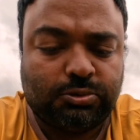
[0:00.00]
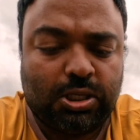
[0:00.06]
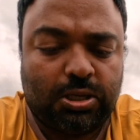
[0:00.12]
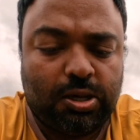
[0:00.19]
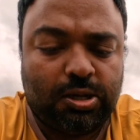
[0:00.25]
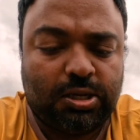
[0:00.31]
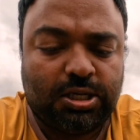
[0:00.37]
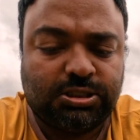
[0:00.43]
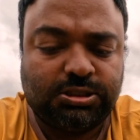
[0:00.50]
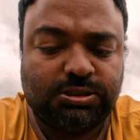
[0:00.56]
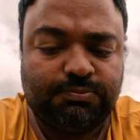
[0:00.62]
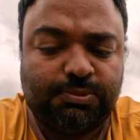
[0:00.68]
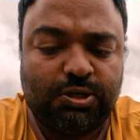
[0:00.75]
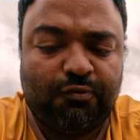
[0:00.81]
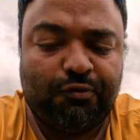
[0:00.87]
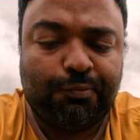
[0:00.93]
and it has a
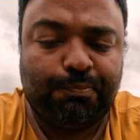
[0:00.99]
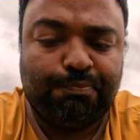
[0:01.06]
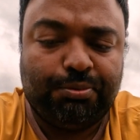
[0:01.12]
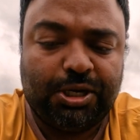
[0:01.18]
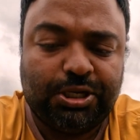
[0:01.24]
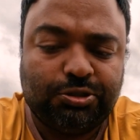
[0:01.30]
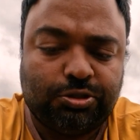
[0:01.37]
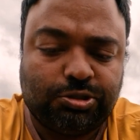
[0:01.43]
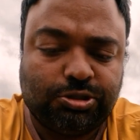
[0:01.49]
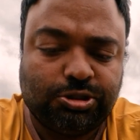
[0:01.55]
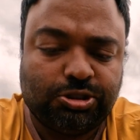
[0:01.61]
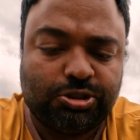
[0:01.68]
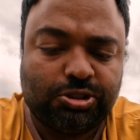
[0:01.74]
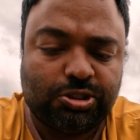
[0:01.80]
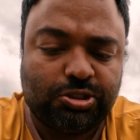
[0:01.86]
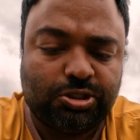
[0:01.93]
bit of a bread
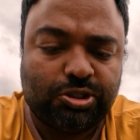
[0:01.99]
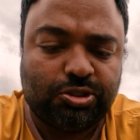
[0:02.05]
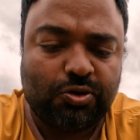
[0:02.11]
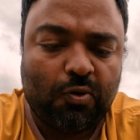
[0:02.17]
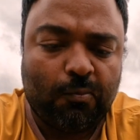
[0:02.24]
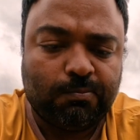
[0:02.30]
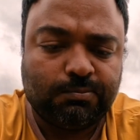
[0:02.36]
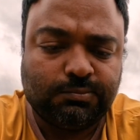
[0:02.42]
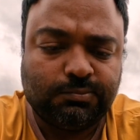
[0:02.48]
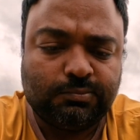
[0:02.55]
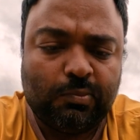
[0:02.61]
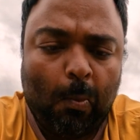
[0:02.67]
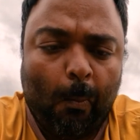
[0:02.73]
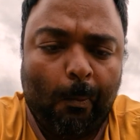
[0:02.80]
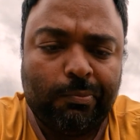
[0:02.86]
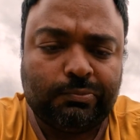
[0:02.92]
consistency. So
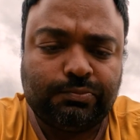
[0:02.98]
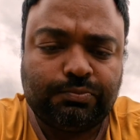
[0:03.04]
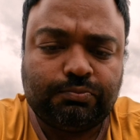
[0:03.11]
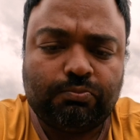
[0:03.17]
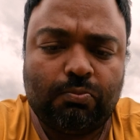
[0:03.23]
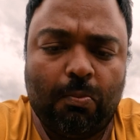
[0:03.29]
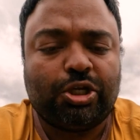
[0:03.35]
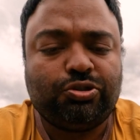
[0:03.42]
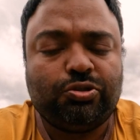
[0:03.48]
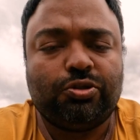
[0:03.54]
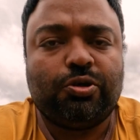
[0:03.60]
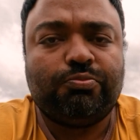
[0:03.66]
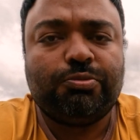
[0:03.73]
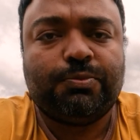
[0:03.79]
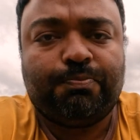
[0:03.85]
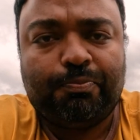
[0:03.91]
not your
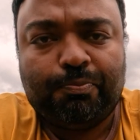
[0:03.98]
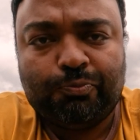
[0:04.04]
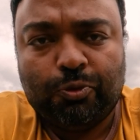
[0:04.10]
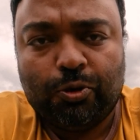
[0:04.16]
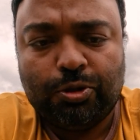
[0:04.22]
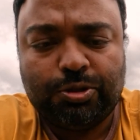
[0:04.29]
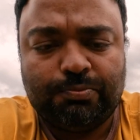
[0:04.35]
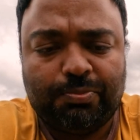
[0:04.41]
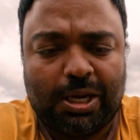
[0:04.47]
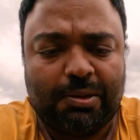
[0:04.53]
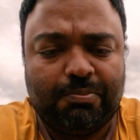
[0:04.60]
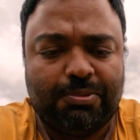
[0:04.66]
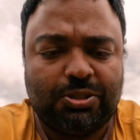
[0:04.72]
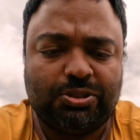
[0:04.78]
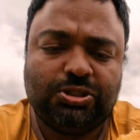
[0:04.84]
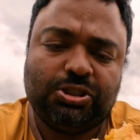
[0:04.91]
normal golden pie
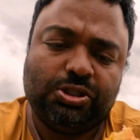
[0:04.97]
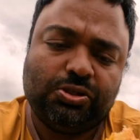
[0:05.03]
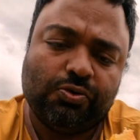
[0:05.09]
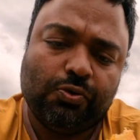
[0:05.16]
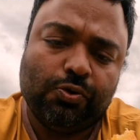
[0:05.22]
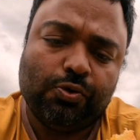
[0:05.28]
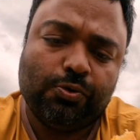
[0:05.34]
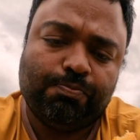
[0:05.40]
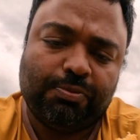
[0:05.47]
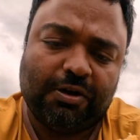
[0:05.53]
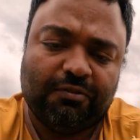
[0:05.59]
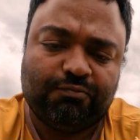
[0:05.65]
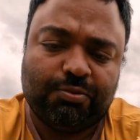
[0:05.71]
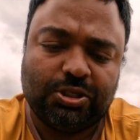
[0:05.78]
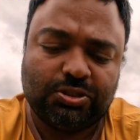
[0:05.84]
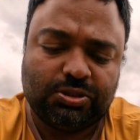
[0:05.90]
pastry or
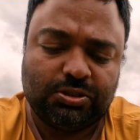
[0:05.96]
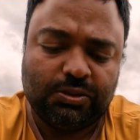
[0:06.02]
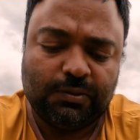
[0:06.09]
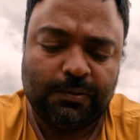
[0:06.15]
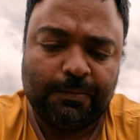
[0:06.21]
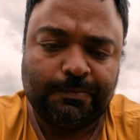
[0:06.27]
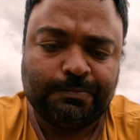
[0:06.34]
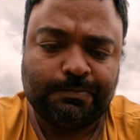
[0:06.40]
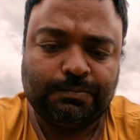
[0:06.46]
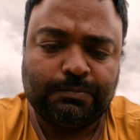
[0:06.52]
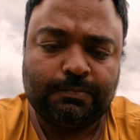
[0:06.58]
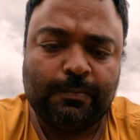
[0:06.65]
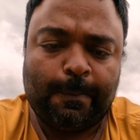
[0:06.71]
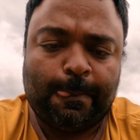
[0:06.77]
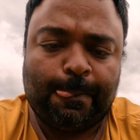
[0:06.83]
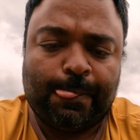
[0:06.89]
puff pastry.
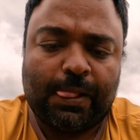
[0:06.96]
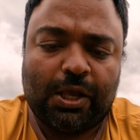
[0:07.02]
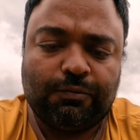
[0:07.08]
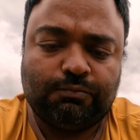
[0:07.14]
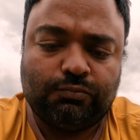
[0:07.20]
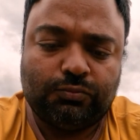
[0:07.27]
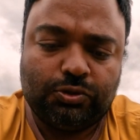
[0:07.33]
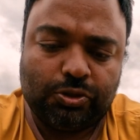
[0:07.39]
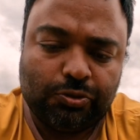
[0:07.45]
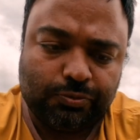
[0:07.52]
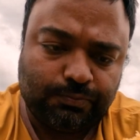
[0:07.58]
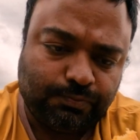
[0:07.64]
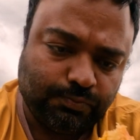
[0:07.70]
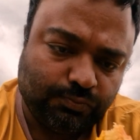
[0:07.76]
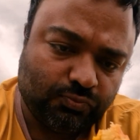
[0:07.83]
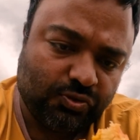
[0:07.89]
So
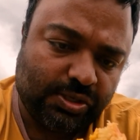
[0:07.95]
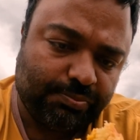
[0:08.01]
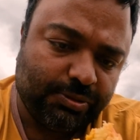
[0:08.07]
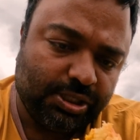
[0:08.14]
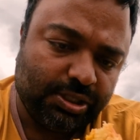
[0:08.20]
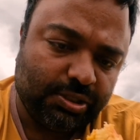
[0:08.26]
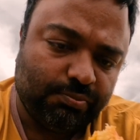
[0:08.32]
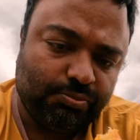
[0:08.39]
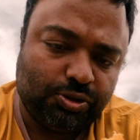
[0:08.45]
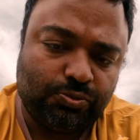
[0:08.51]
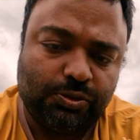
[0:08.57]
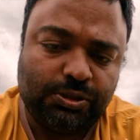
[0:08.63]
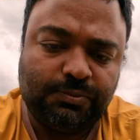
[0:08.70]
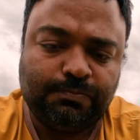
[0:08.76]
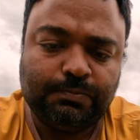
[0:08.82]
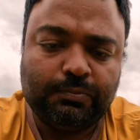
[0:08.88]
something in
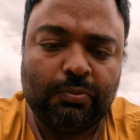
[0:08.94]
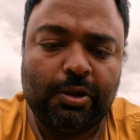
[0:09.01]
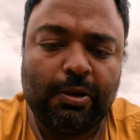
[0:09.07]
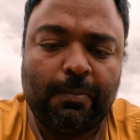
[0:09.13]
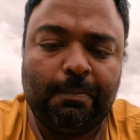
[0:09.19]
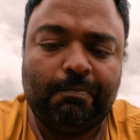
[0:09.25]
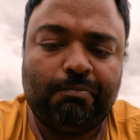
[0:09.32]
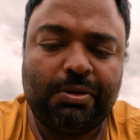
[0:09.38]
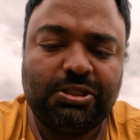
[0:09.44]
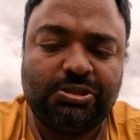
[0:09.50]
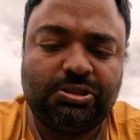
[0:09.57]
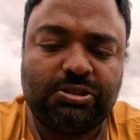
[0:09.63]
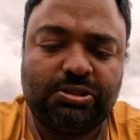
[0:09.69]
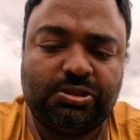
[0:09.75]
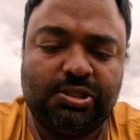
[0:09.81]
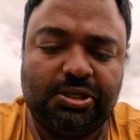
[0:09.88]
between, but
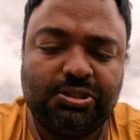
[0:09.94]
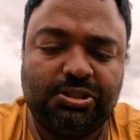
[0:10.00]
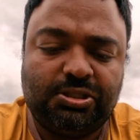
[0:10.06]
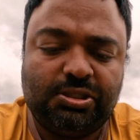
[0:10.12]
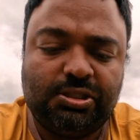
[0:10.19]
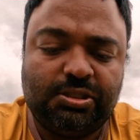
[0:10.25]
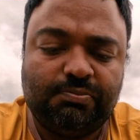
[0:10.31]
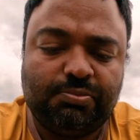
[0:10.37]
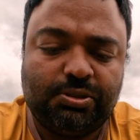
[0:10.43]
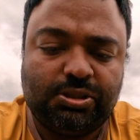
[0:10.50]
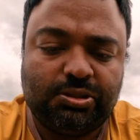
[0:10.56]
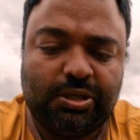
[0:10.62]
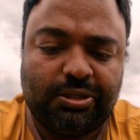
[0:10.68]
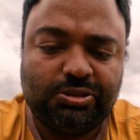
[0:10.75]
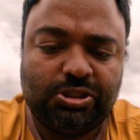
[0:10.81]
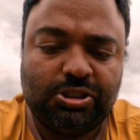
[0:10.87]
it's tasty, a bit
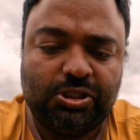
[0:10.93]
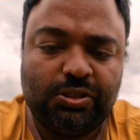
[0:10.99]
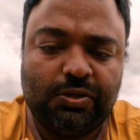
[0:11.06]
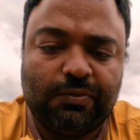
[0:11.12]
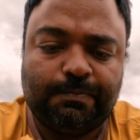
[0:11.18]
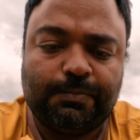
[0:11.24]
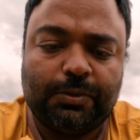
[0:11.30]
crunchy.